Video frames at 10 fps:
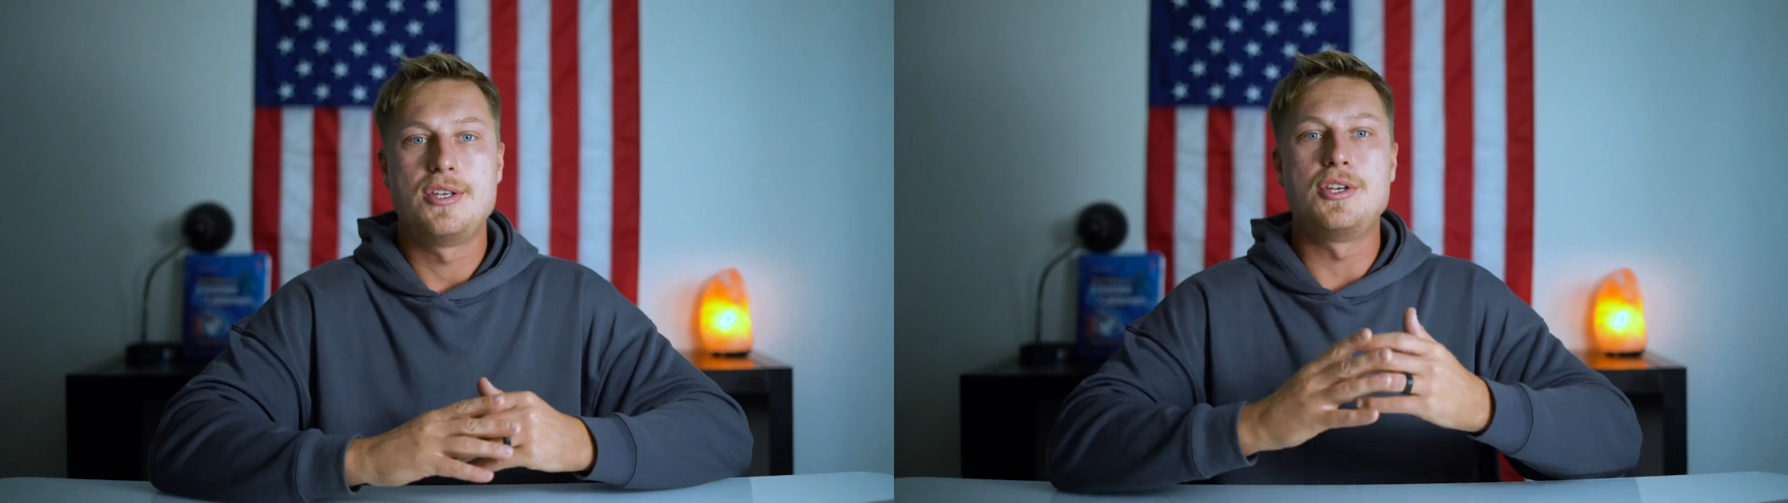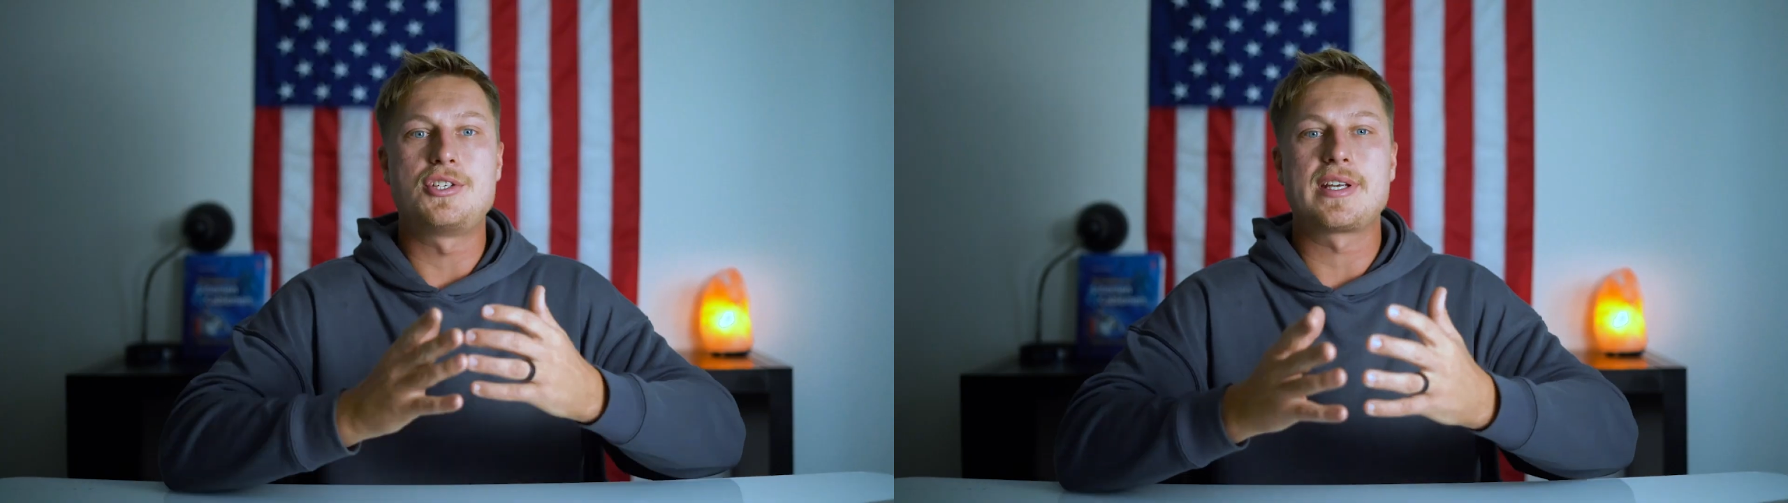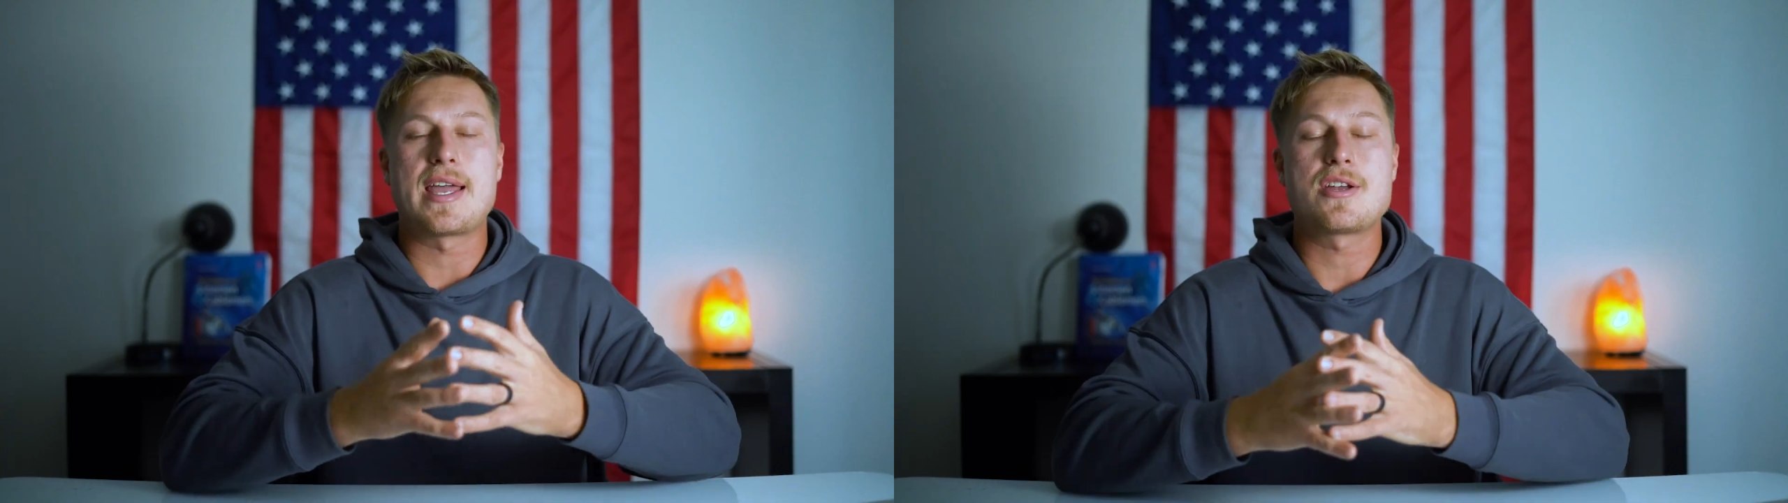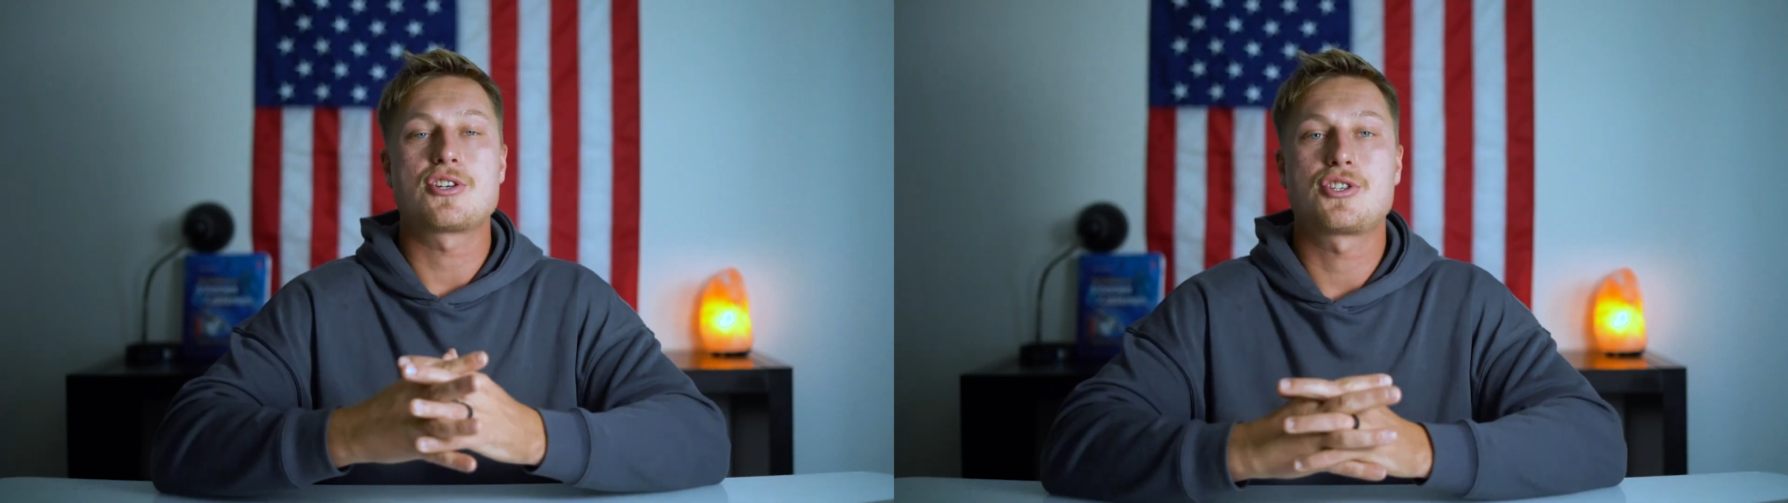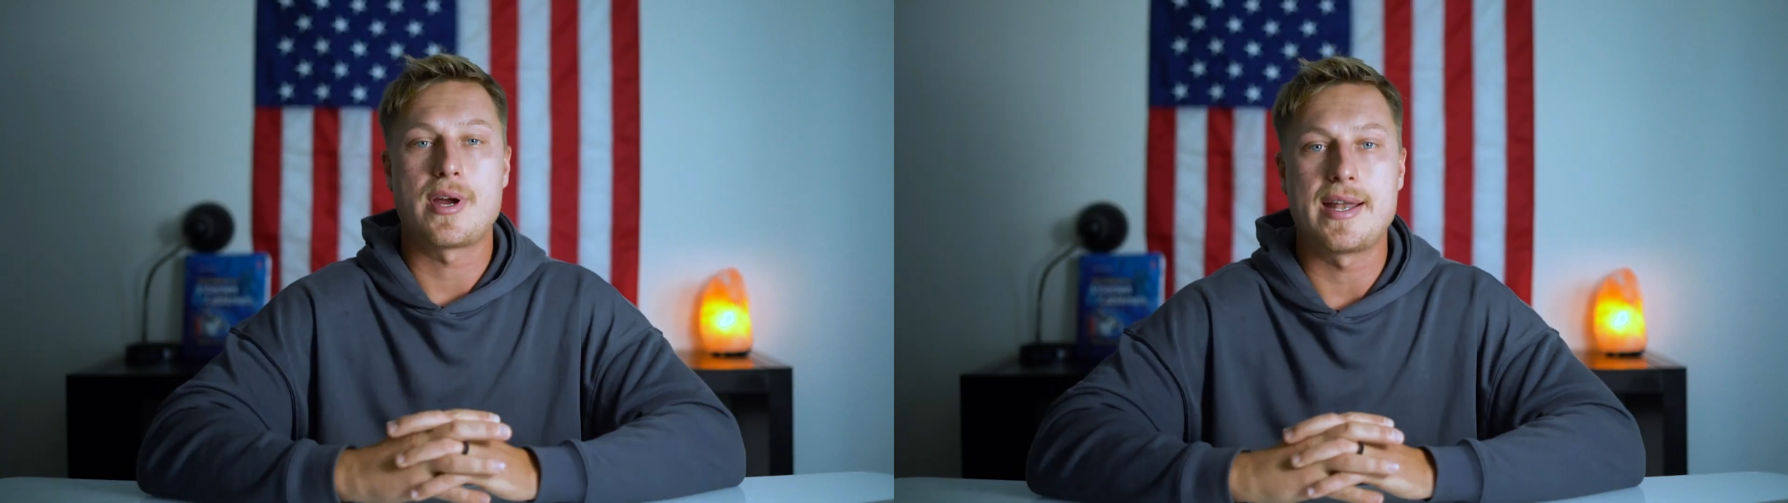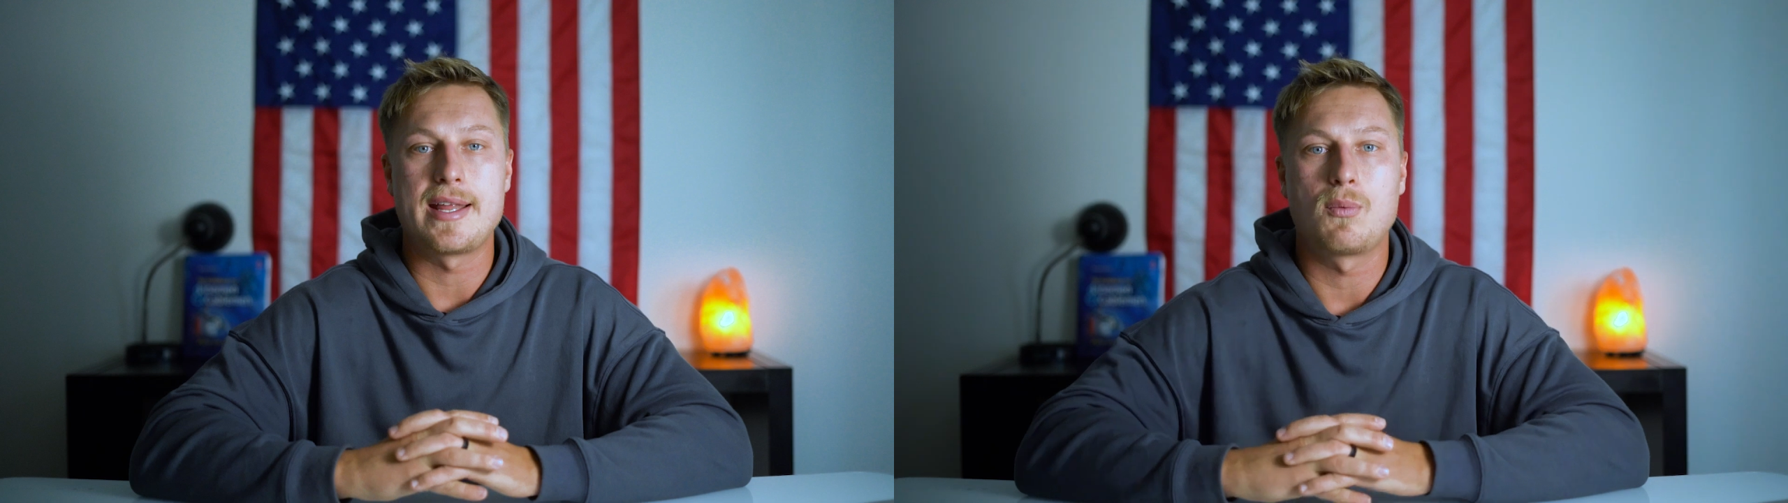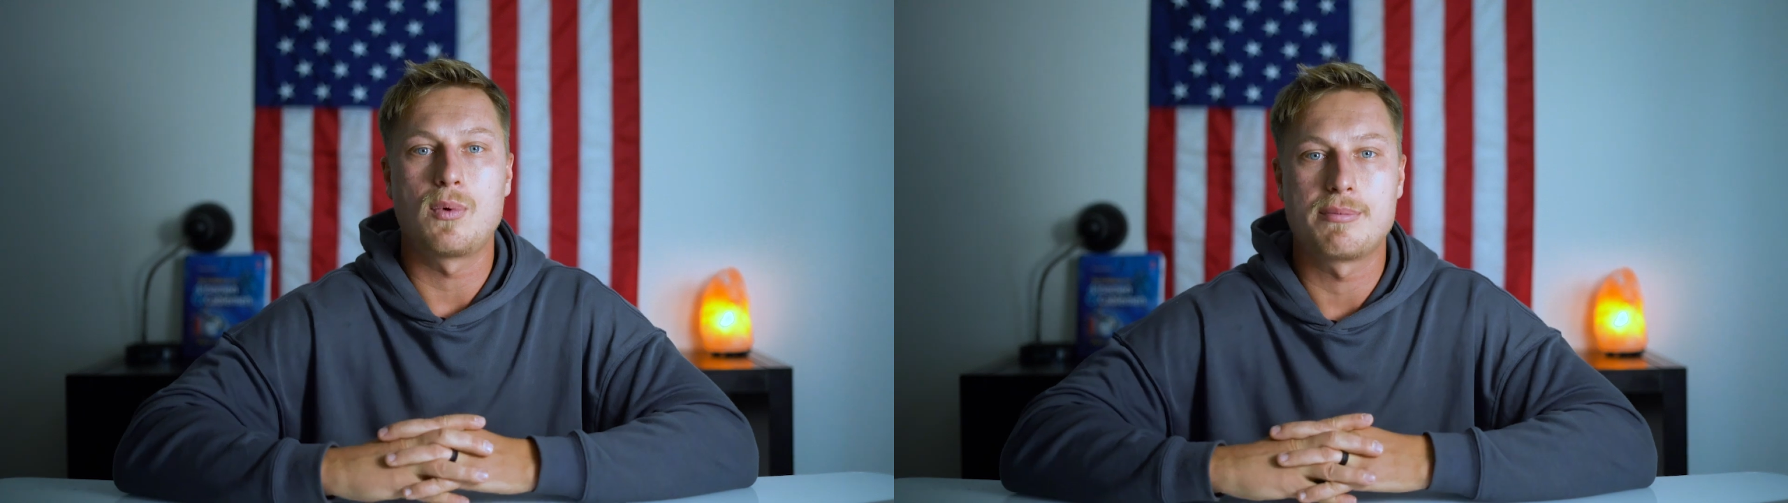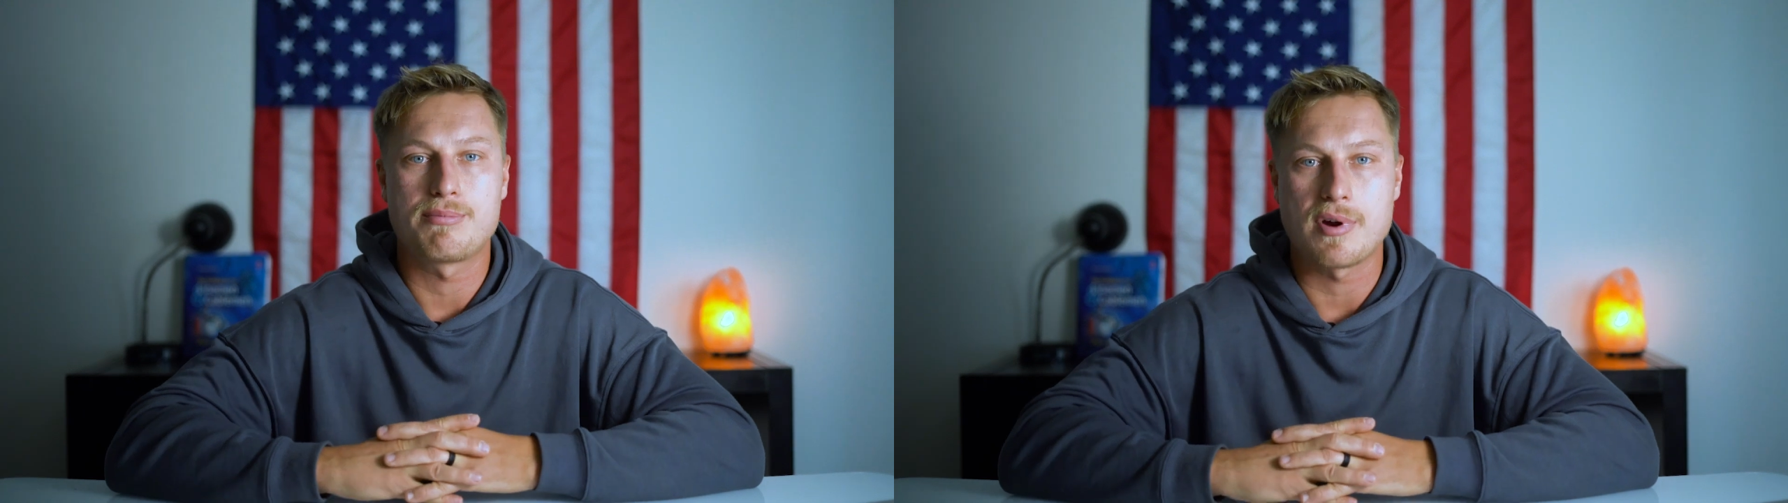you should get your training with